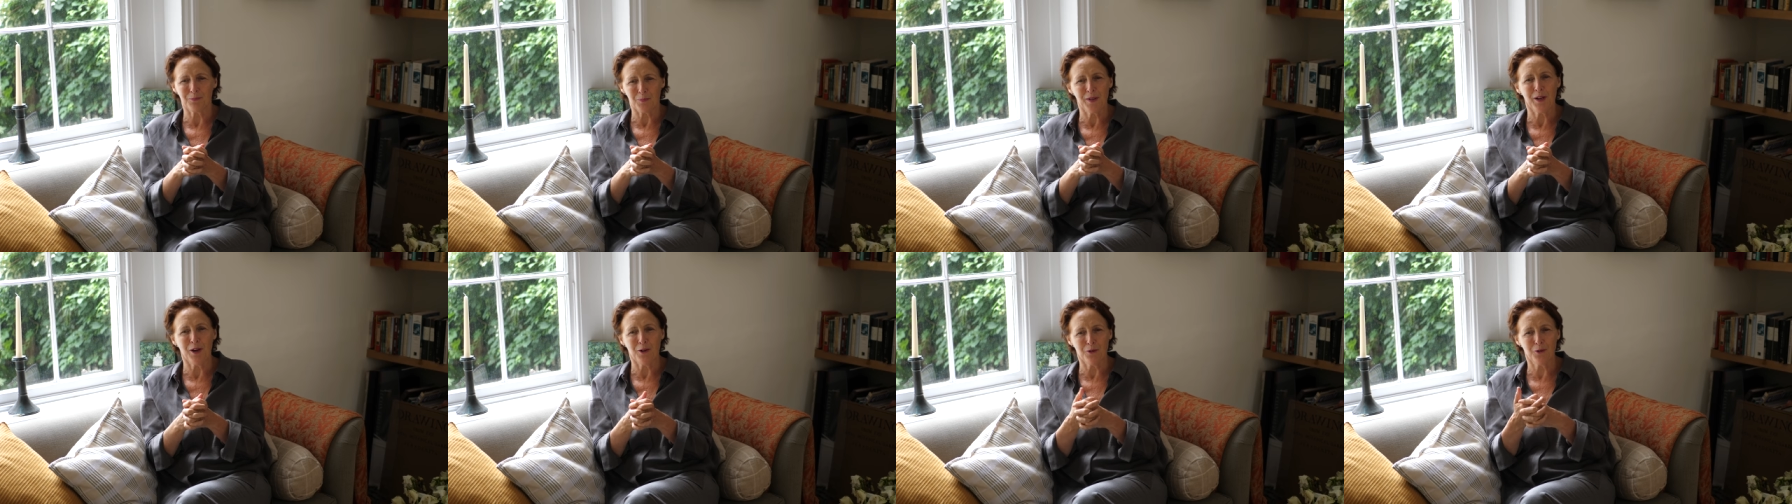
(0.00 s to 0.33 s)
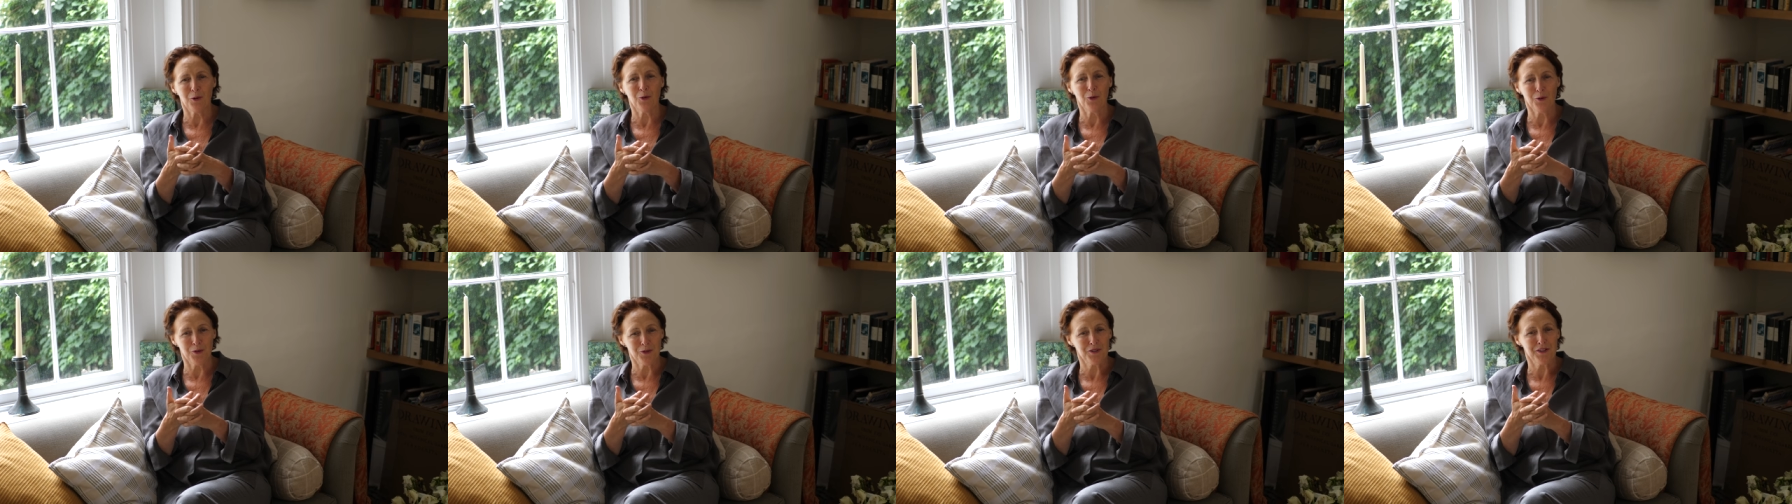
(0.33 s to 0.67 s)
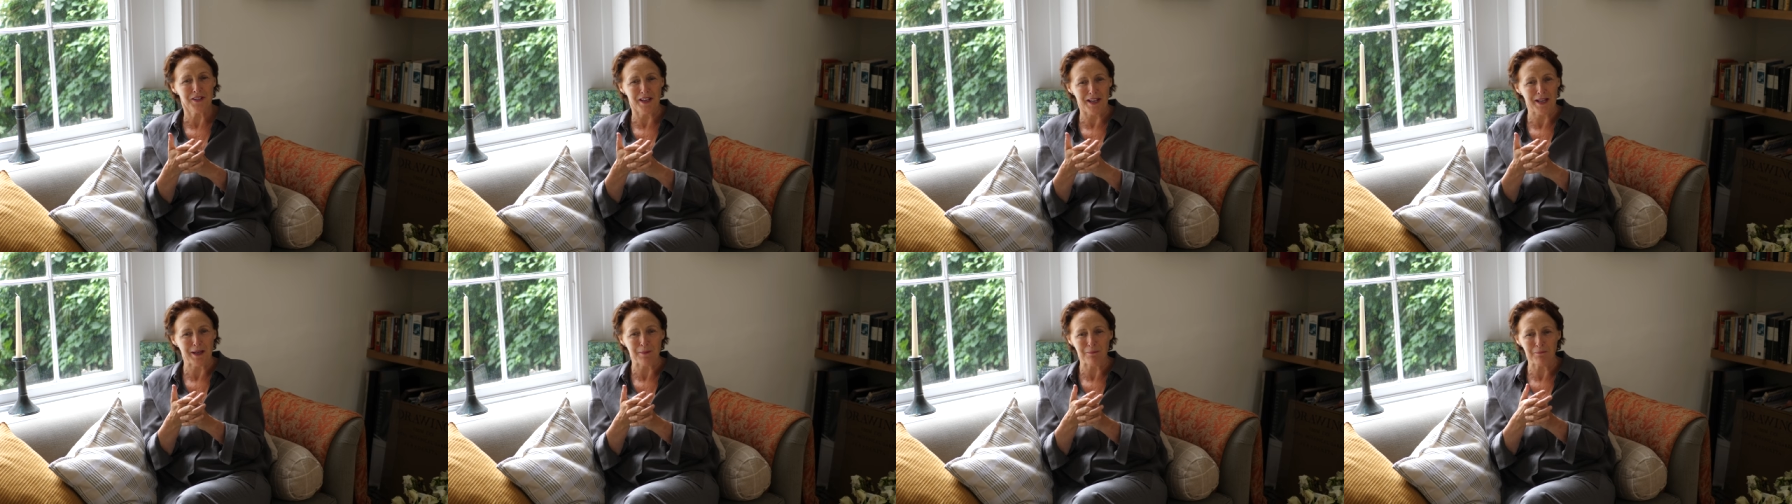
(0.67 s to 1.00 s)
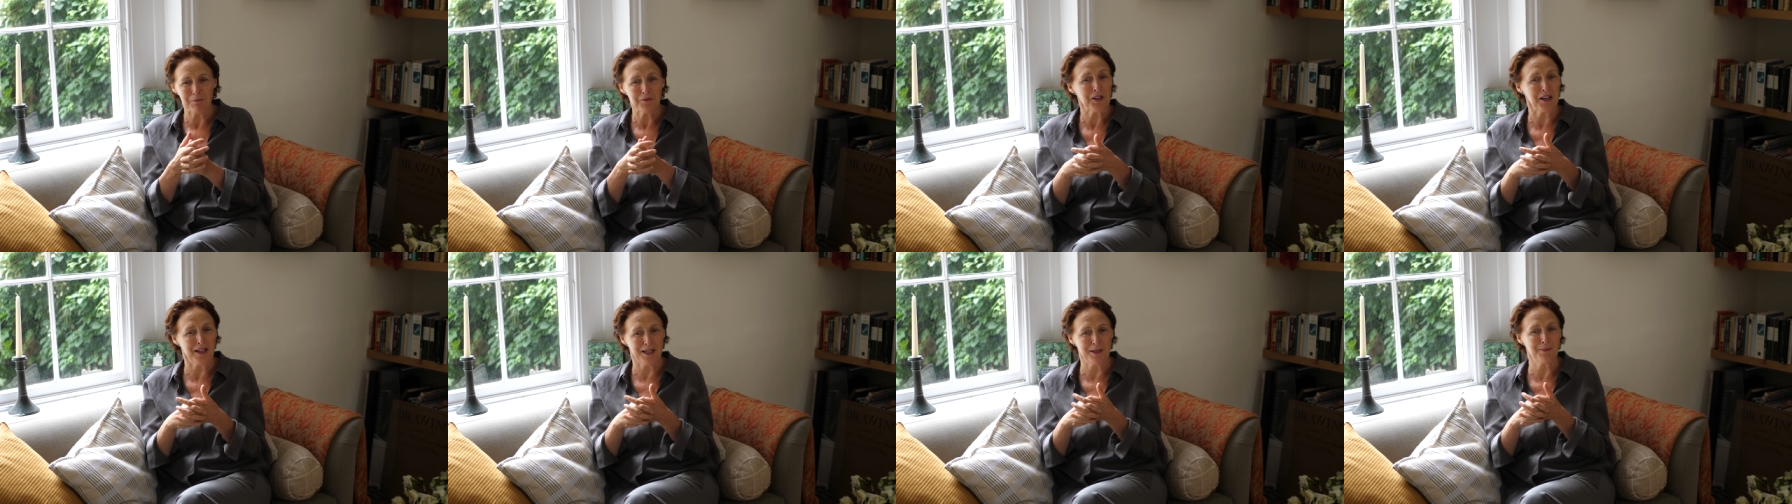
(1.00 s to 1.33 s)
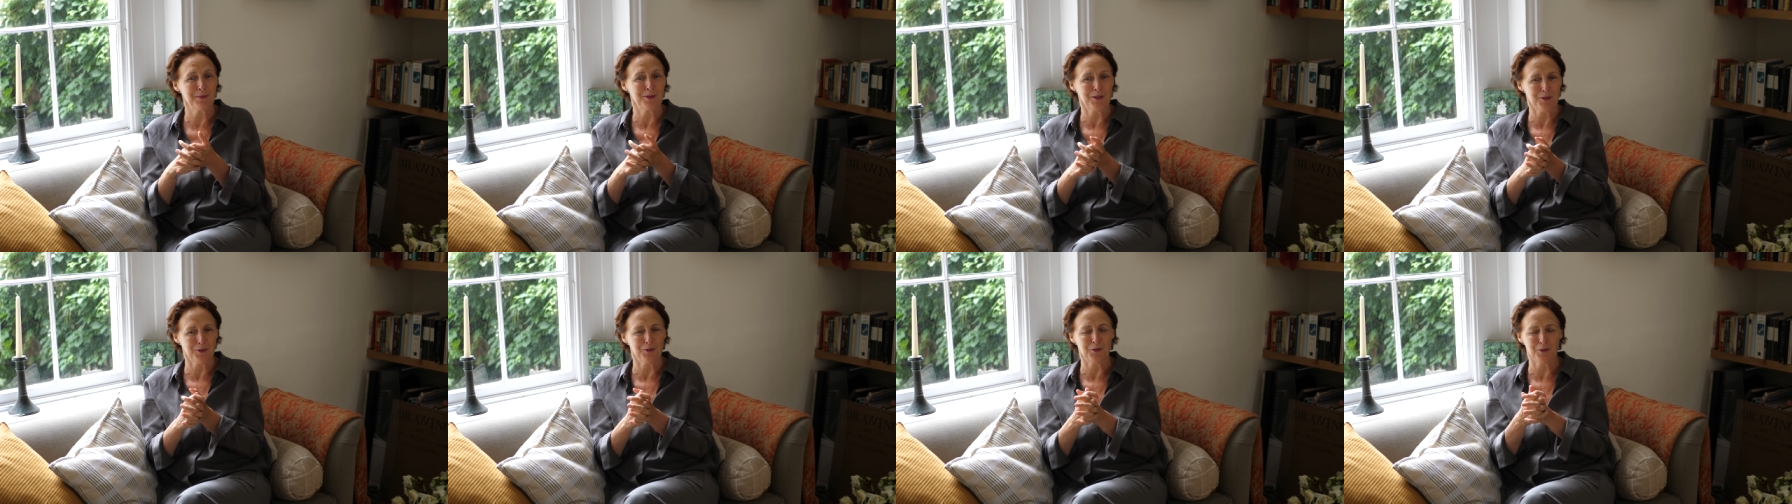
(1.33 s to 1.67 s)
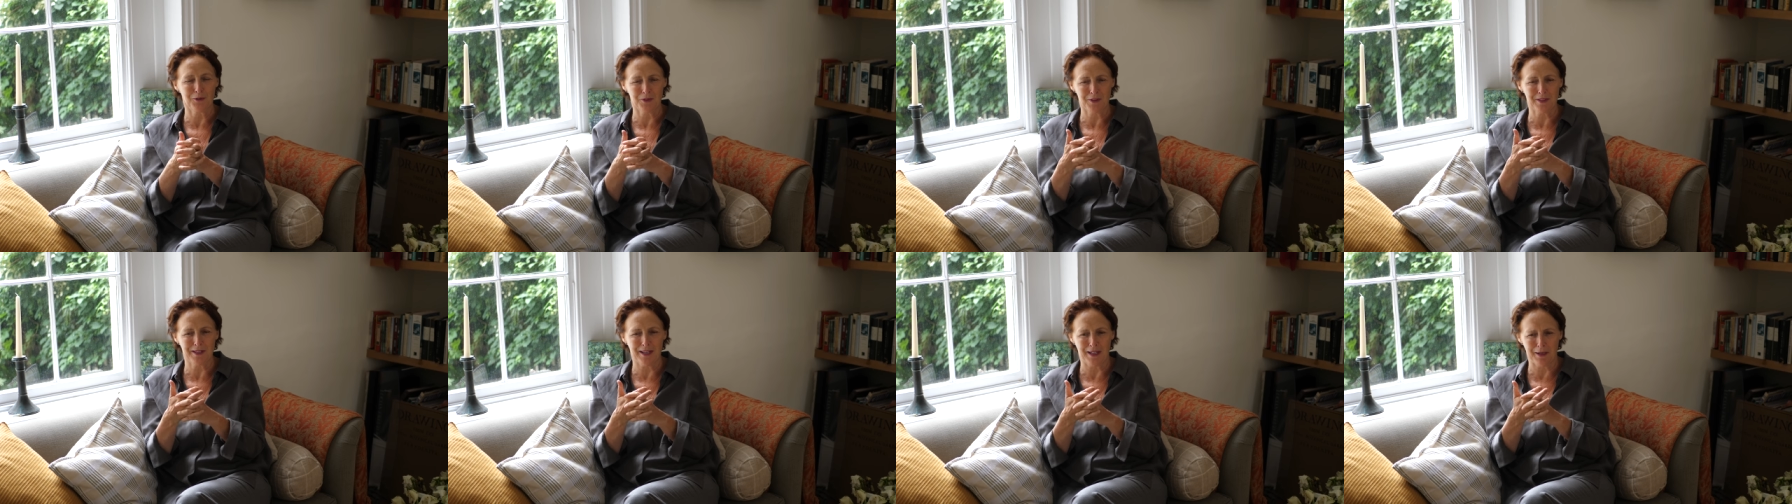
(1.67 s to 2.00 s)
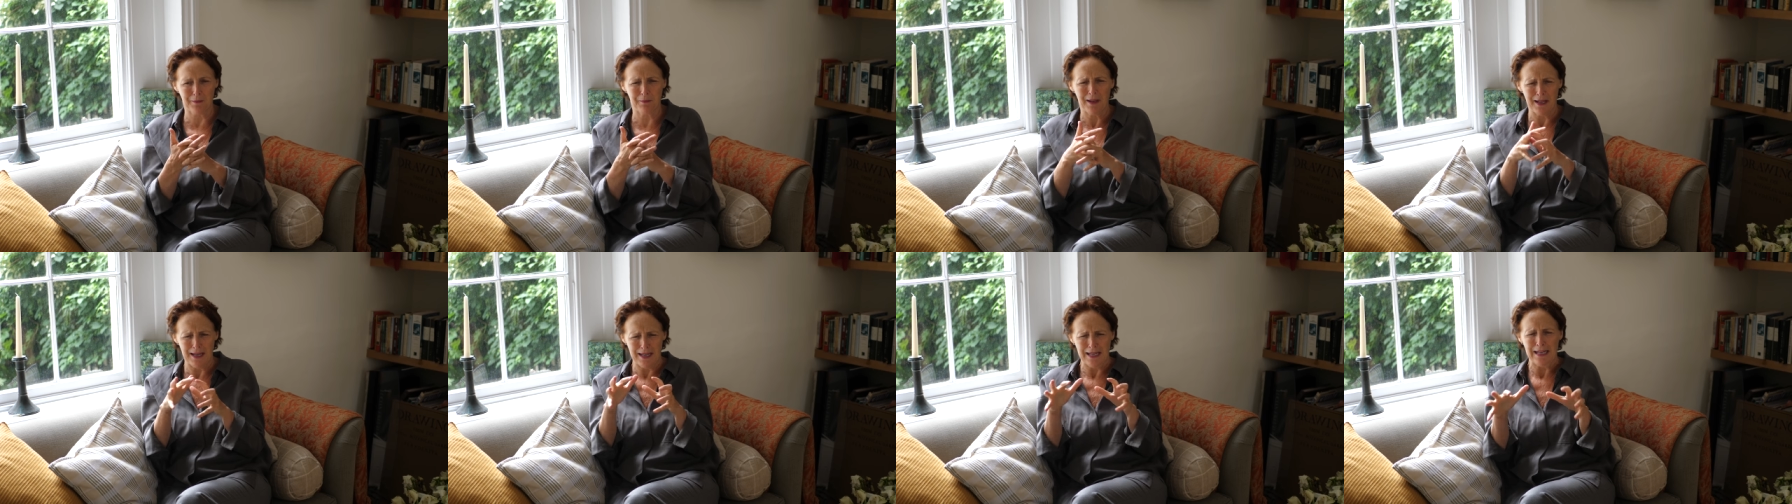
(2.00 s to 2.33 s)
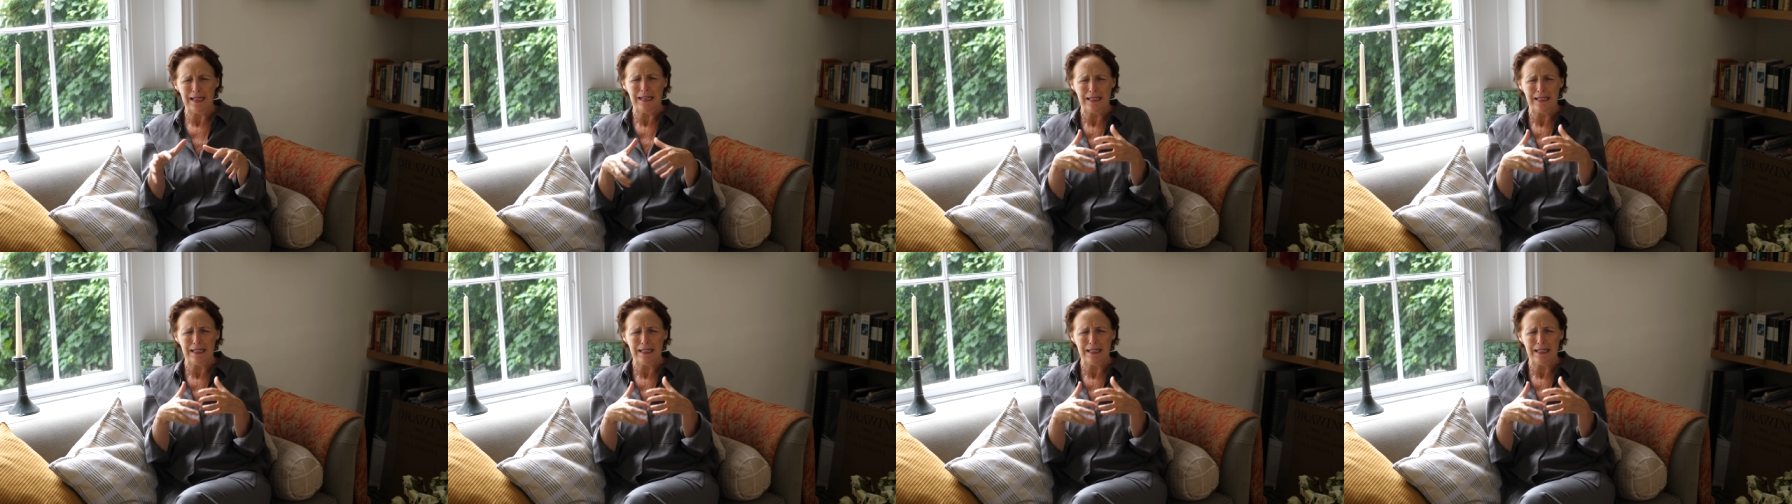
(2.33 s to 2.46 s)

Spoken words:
we are all the same, time is all the same,